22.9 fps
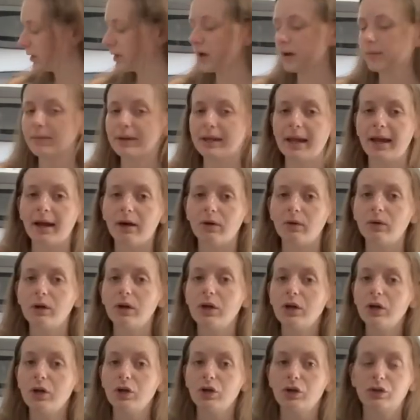coming out
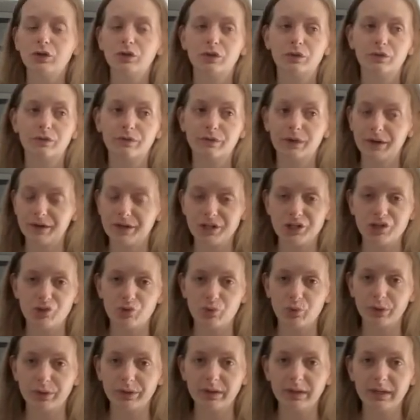very
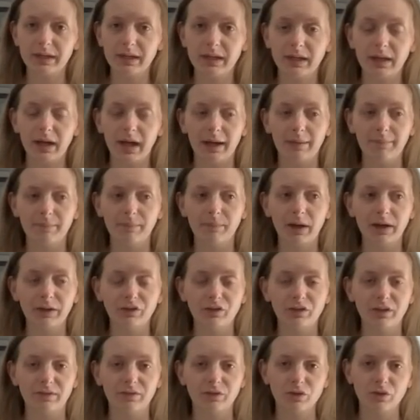shortly. I just
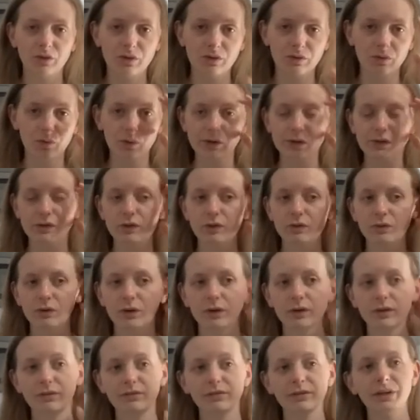have to do the voiceover
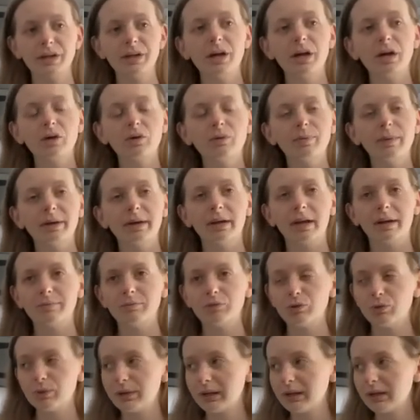on the video, but
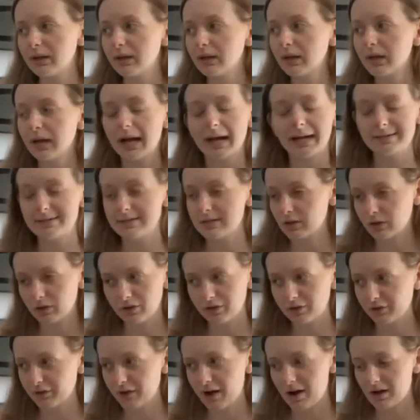I did our
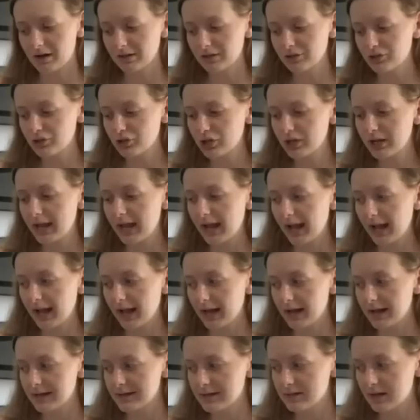garage
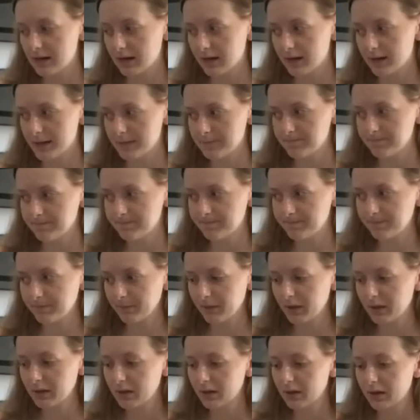and
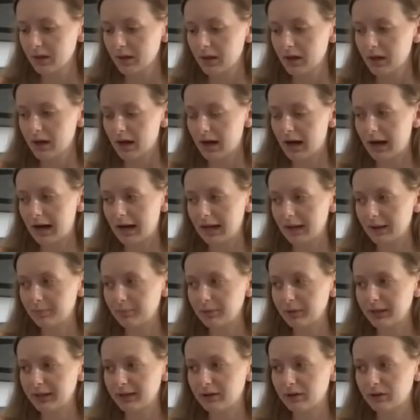I
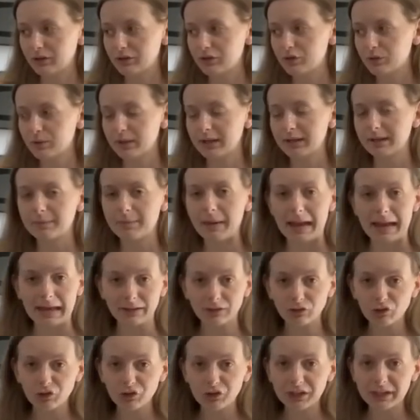plan on doing
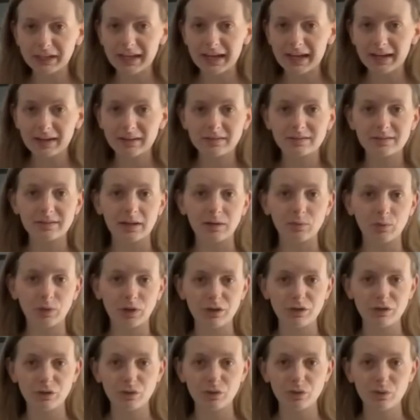pantry next. I want
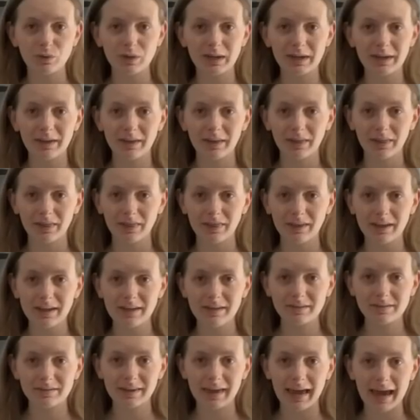to do
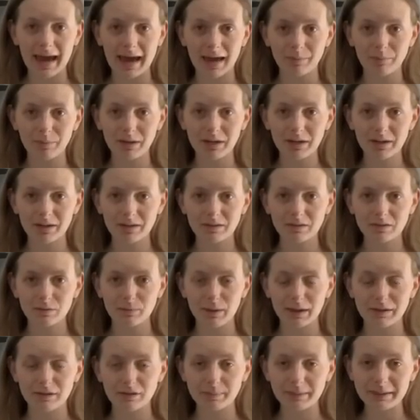these cabinets,
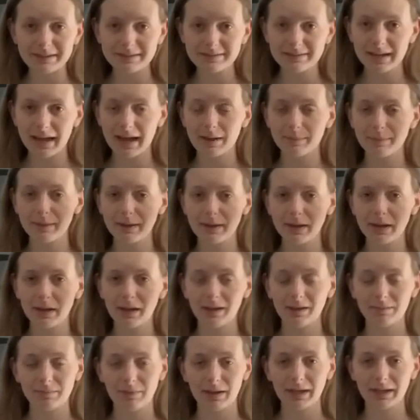my spice cabinet
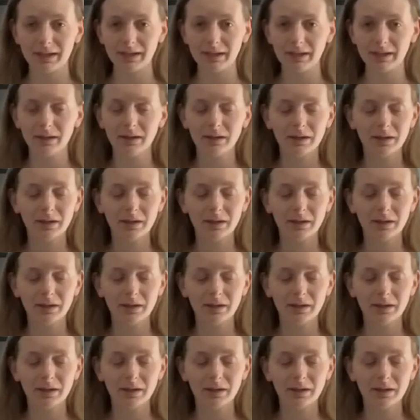and my